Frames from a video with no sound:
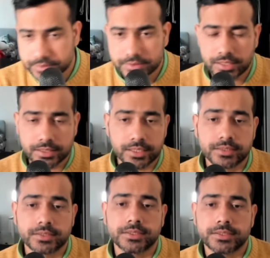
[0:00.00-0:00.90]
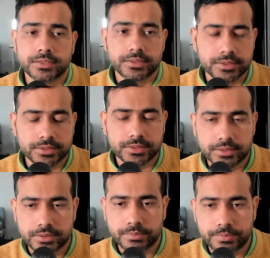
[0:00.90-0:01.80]
there are other
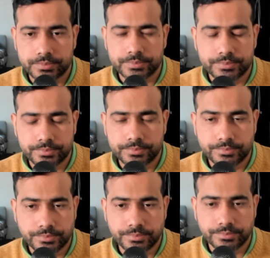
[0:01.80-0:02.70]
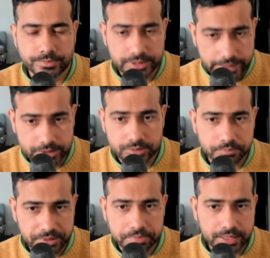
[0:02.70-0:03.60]
uh, section
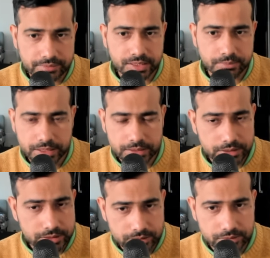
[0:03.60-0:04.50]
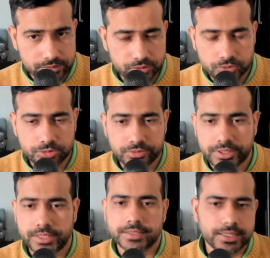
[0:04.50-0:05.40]
of people i've come across who who
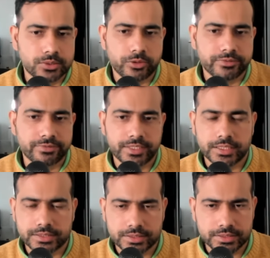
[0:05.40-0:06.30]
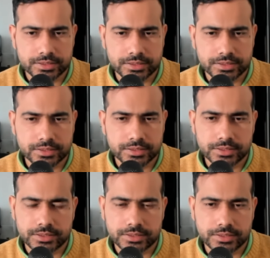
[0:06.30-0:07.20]
think that quant finance is
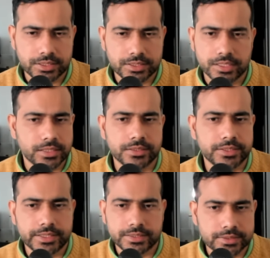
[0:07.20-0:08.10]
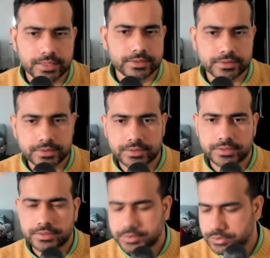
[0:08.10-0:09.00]
is just another data
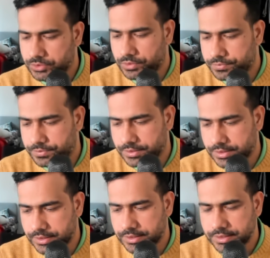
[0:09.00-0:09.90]
science sort of uh,